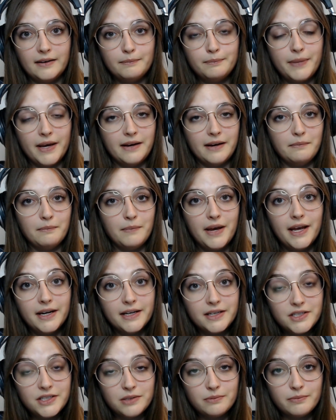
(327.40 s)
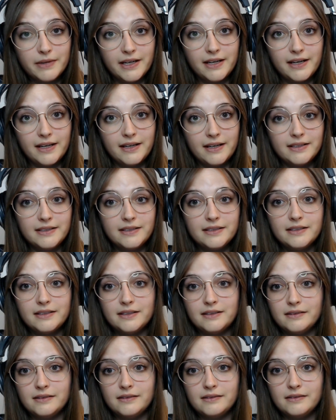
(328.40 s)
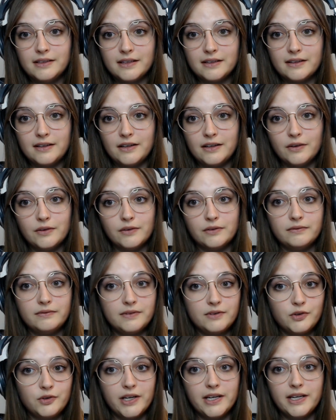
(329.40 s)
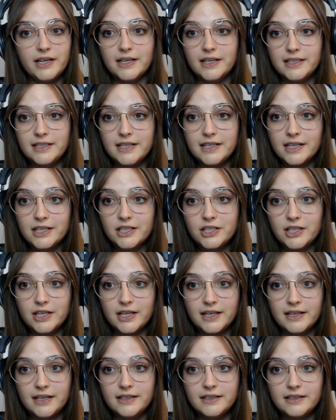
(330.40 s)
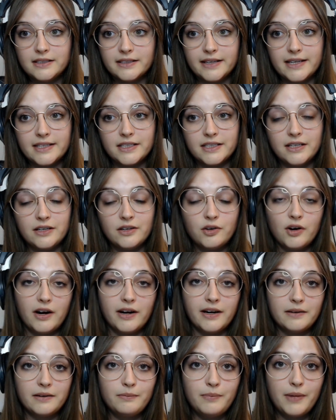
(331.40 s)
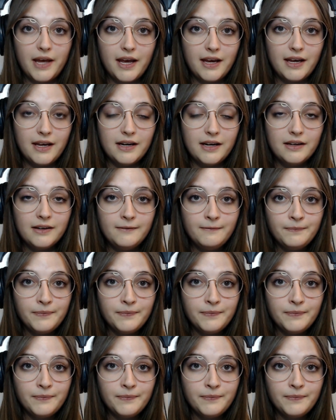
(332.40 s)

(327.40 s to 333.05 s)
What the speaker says: pain management, you know, treating addictions, lessening chronic pain.